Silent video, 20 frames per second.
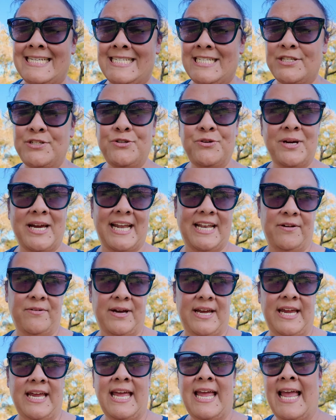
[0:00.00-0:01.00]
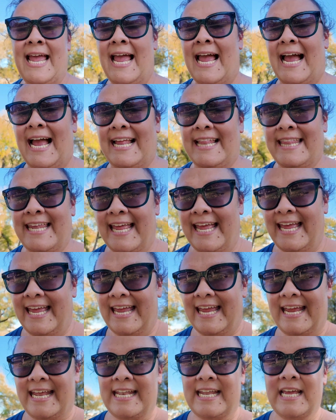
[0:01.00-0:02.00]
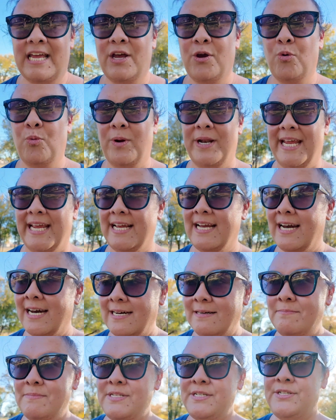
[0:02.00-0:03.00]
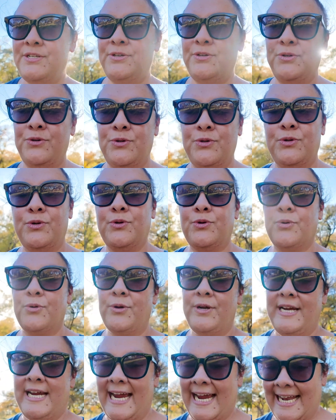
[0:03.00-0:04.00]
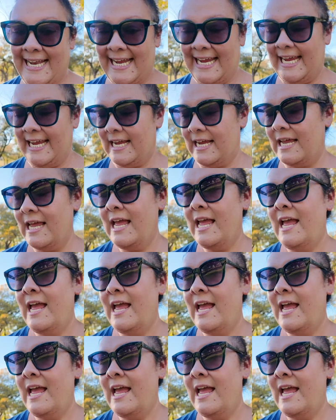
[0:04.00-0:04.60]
still do it anyway. And then when it comes to creating